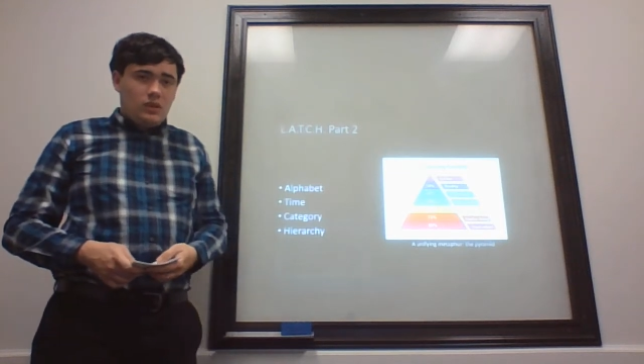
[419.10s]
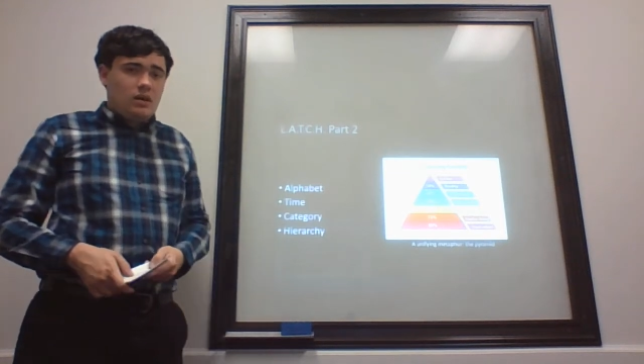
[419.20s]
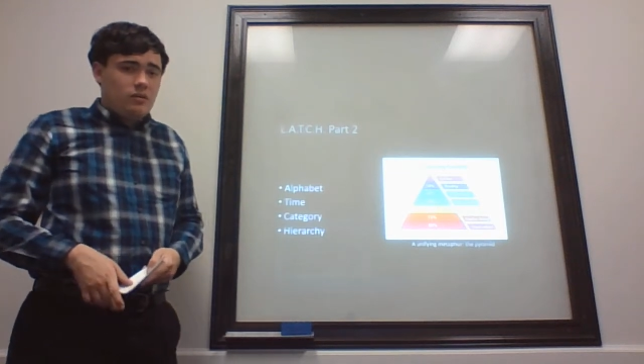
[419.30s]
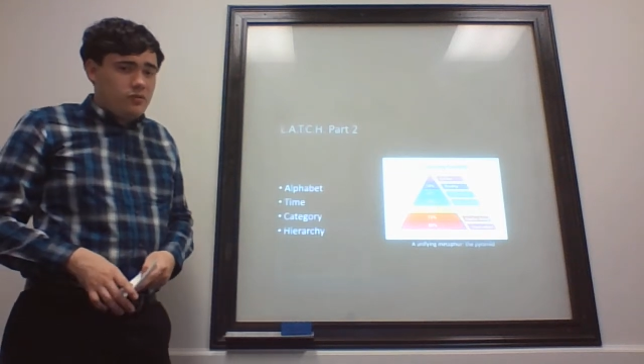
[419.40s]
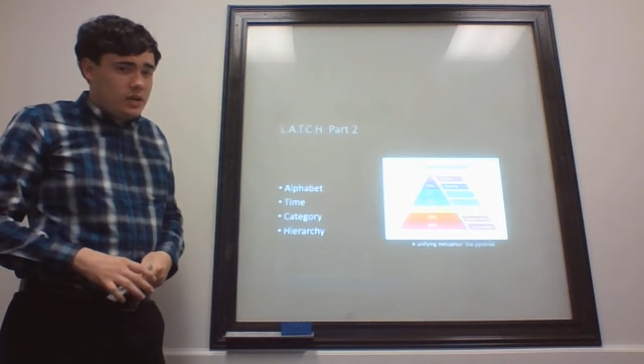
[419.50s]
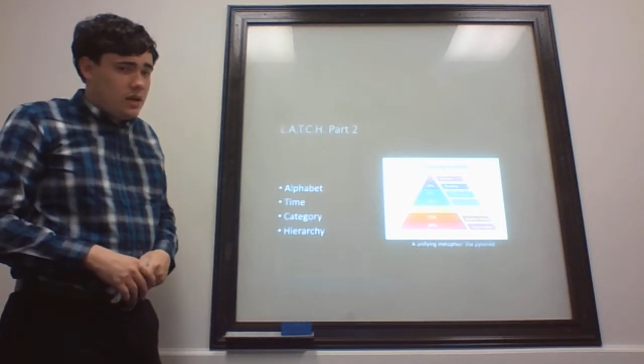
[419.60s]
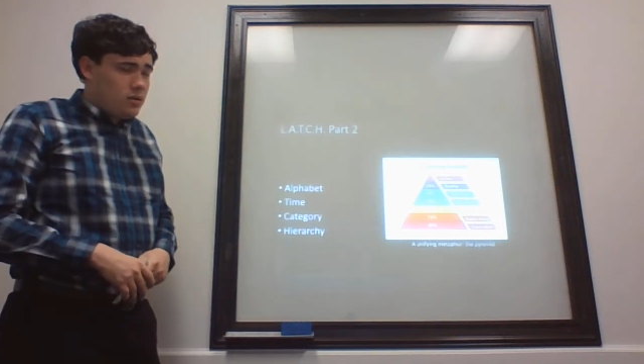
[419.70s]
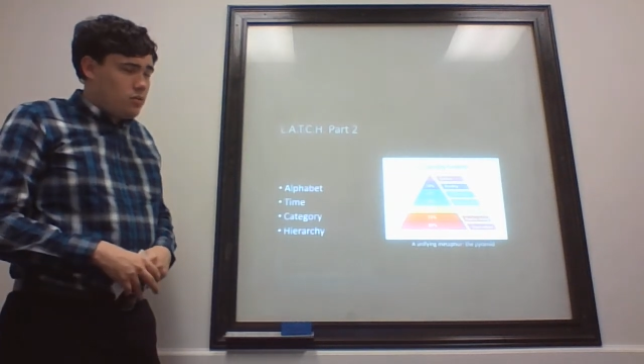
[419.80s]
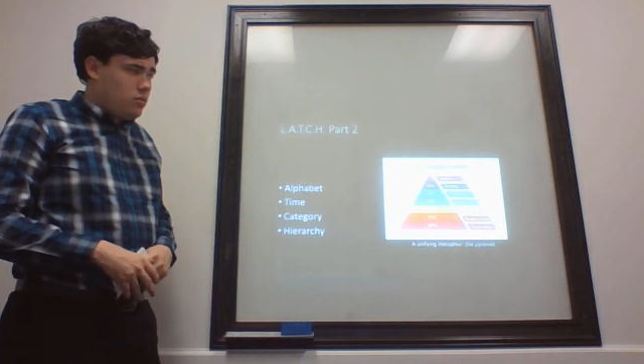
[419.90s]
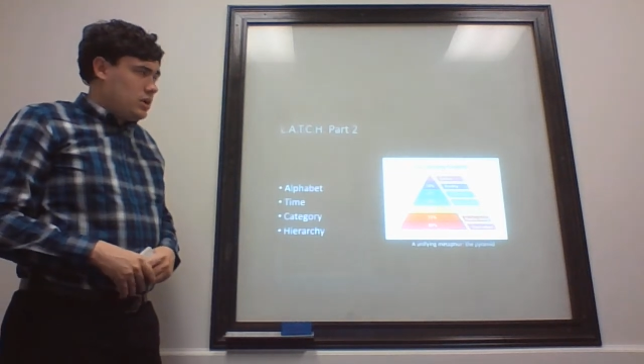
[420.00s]
Now, for
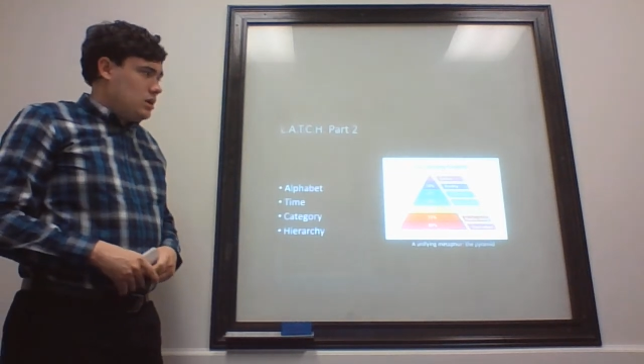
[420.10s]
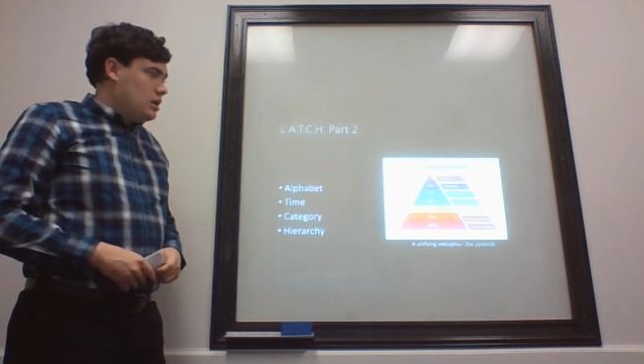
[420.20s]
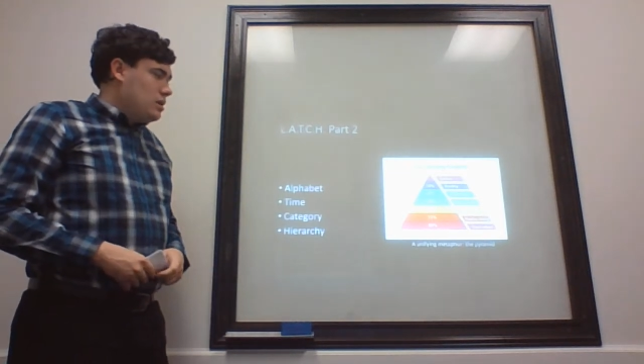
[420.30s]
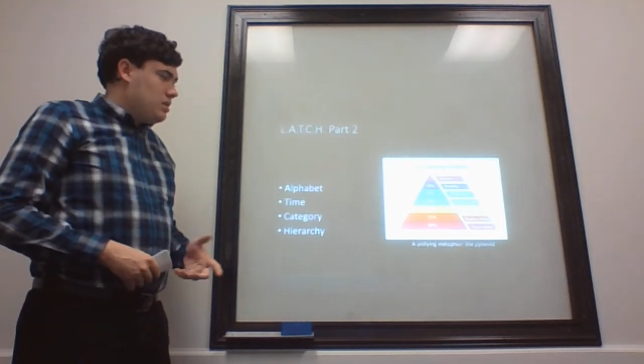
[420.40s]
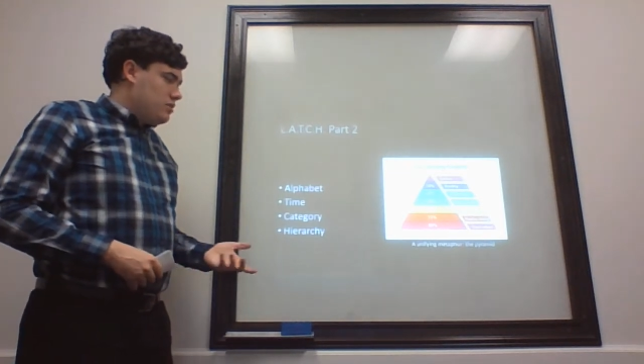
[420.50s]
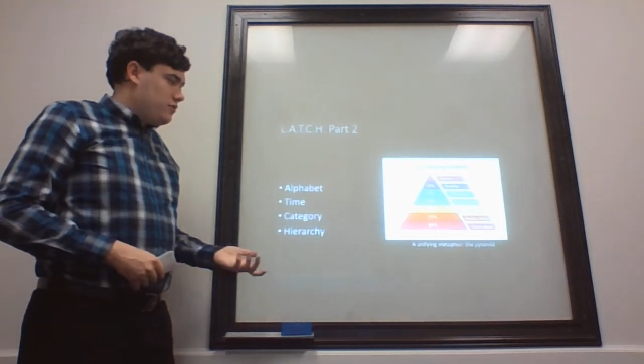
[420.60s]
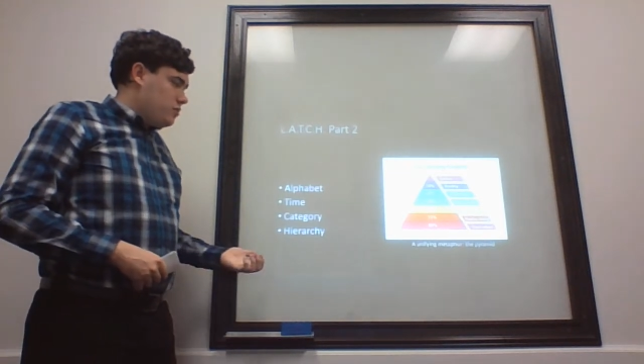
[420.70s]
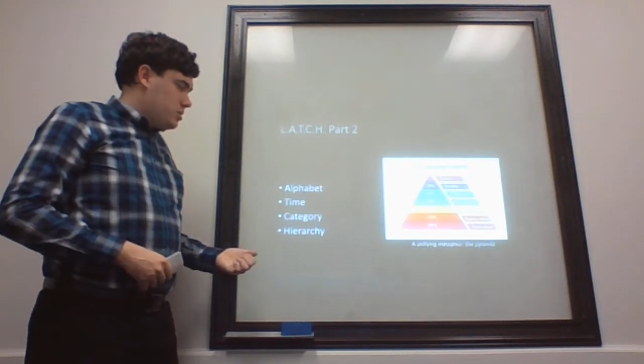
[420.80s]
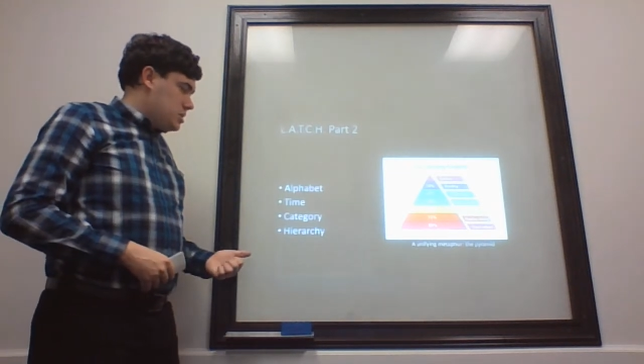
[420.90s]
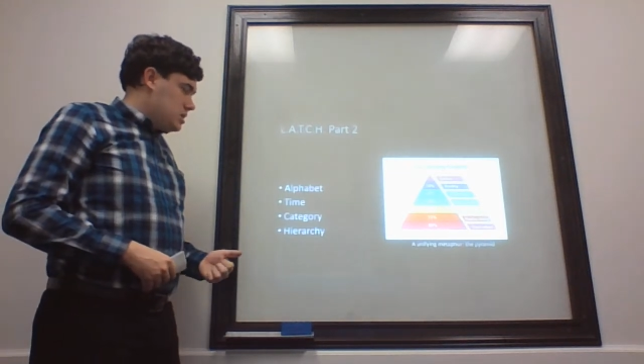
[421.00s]
category
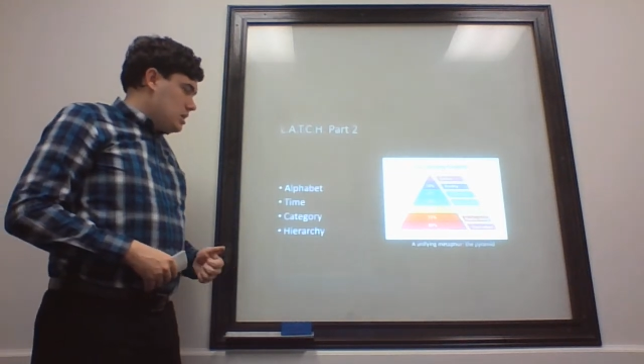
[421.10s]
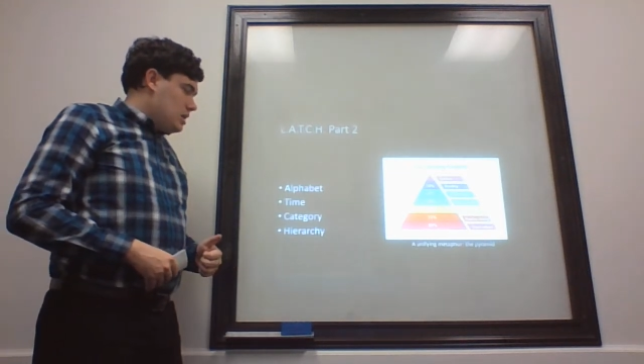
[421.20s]
metaphors,